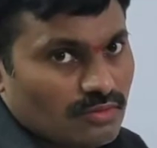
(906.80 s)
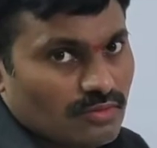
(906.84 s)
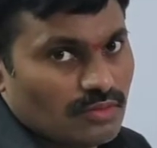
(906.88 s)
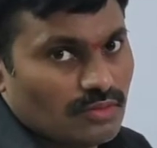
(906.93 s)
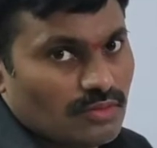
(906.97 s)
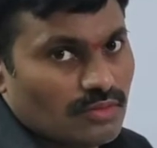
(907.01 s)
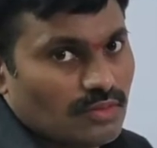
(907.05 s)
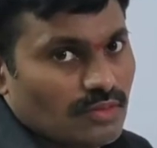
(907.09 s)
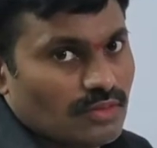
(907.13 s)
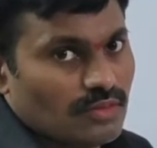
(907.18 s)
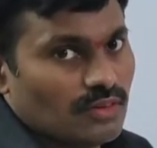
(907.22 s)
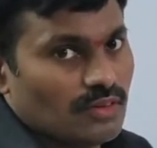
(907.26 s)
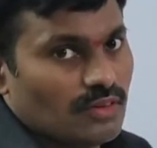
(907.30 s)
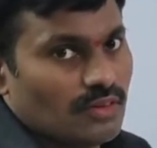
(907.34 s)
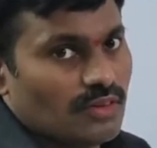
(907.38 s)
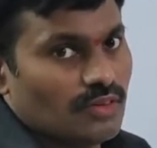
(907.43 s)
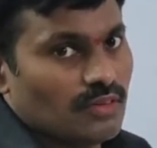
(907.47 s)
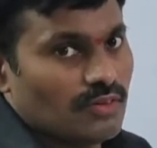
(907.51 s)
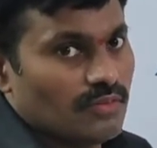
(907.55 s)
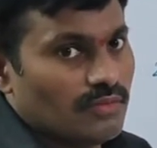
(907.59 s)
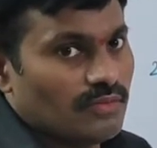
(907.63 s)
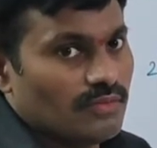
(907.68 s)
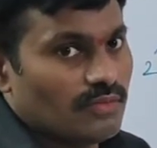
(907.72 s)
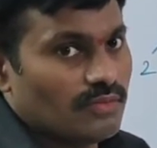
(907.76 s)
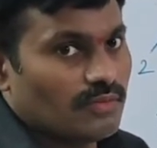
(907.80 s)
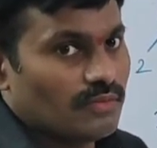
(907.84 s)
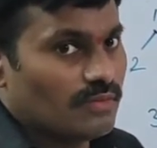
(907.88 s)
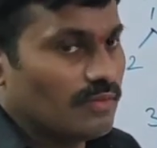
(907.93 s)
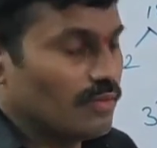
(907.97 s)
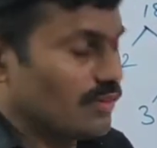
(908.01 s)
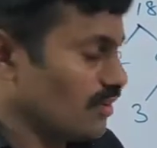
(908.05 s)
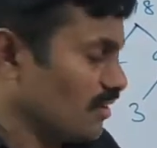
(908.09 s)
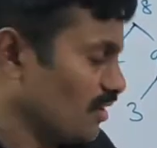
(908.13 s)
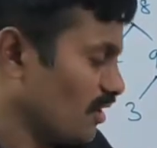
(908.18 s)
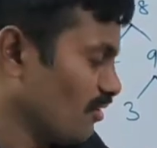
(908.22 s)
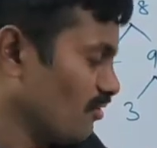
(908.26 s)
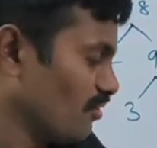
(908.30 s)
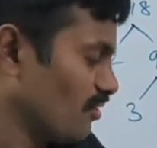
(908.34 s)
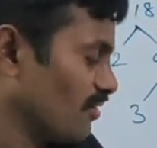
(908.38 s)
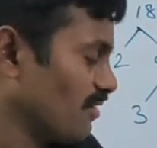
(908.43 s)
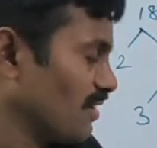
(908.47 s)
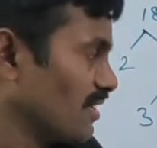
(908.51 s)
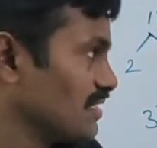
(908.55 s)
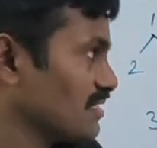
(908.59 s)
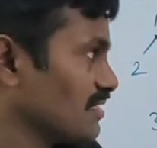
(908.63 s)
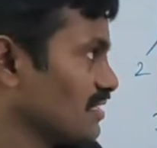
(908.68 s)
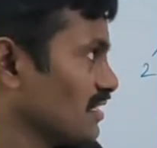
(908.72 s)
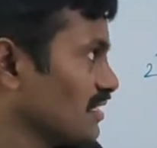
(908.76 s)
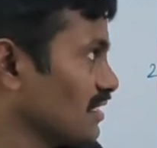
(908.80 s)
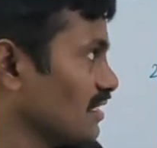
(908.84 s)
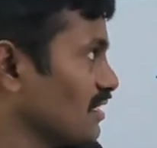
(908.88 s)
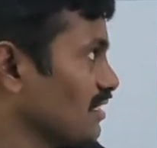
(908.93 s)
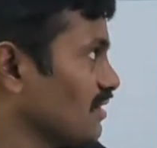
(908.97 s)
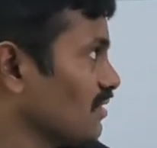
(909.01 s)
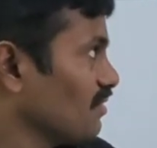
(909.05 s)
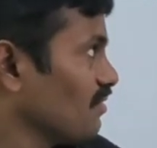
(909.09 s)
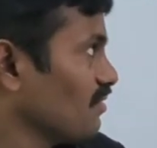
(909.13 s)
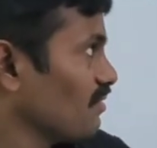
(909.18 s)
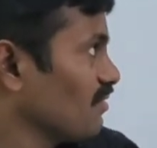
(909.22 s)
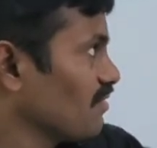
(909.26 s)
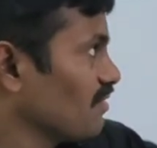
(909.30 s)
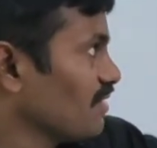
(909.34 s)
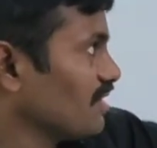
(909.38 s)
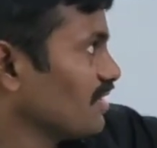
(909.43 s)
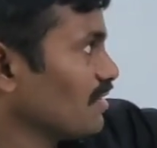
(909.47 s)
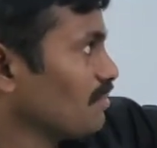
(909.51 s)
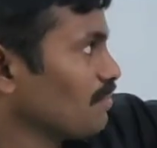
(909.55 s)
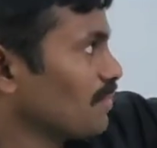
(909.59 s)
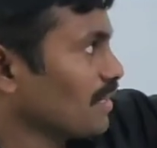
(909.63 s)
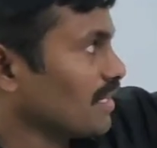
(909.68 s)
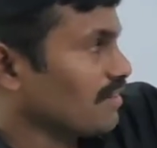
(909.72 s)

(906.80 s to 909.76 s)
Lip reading: Now we will see